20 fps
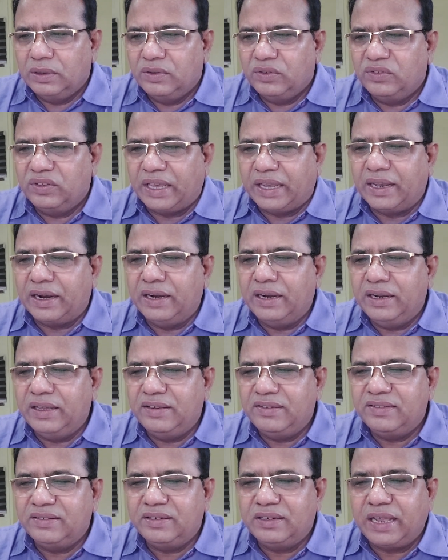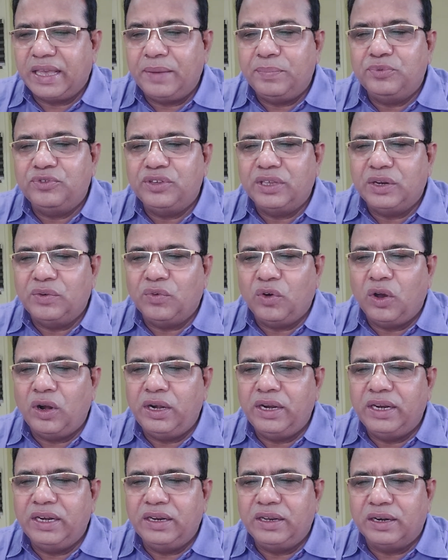Second is steps
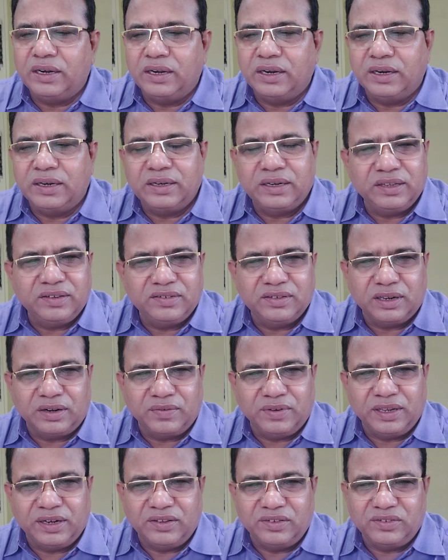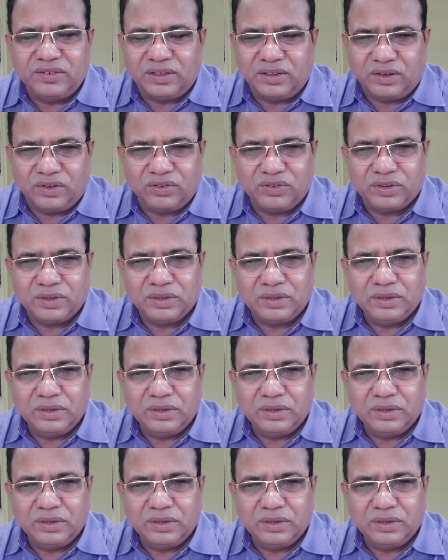involved in conducting survey research.